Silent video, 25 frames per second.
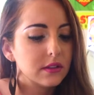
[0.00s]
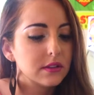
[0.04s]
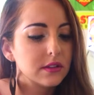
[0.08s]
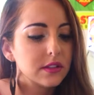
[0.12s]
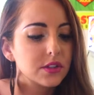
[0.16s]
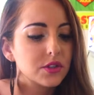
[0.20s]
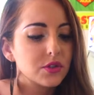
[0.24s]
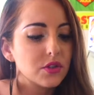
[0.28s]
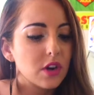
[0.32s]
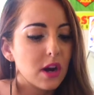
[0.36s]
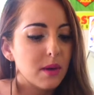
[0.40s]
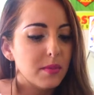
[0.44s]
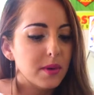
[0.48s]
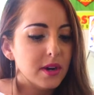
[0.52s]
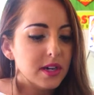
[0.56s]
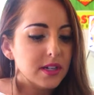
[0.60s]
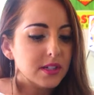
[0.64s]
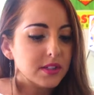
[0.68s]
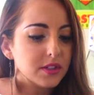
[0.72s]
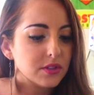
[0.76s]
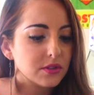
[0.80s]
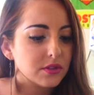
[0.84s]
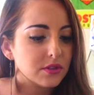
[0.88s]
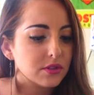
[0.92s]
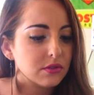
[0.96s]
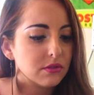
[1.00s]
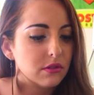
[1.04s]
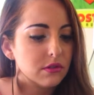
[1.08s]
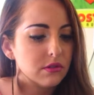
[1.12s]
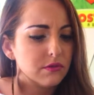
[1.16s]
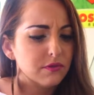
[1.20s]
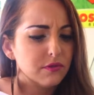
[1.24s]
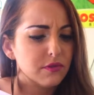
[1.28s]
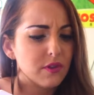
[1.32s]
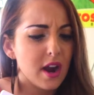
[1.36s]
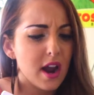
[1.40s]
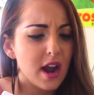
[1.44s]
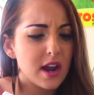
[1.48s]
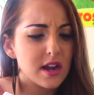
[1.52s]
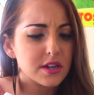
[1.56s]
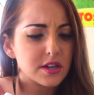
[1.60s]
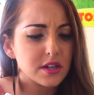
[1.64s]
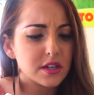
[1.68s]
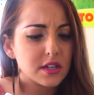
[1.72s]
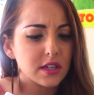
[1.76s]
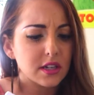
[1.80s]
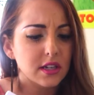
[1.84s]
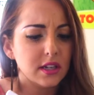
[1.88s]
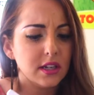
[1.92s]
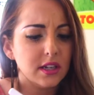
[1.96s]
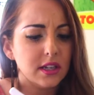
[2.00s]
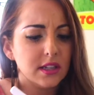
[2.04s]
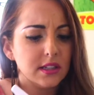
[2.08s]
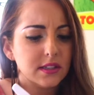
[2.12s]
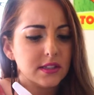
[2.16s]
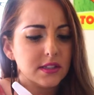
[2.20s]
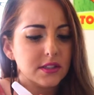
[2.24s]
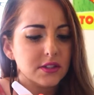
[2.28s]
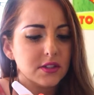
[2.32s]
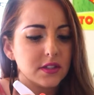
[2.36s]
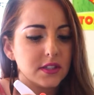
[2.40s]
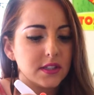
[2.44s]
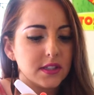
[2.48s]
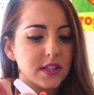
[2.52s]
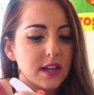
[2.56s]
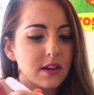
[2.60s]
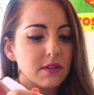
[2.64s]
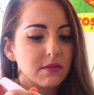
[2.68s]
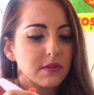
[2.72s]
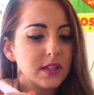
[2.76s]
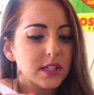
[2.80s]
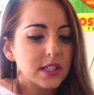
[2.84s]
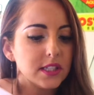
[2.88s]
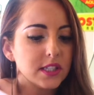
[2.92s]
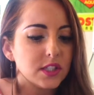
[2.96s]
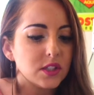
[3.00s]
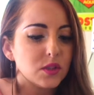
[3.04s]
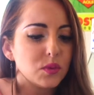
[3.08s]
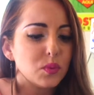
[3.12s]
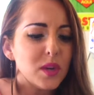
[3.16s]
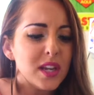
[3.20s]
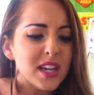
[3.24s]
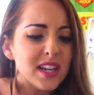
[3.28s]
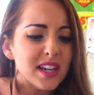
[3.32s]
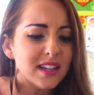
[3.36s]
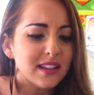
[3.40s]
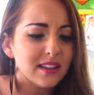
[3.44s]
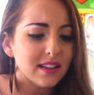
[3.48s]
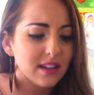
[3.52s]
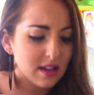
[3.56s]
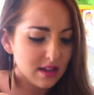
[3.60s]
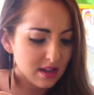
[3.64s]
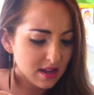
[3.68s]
The strawberries are so fresh and it's just like really sweet.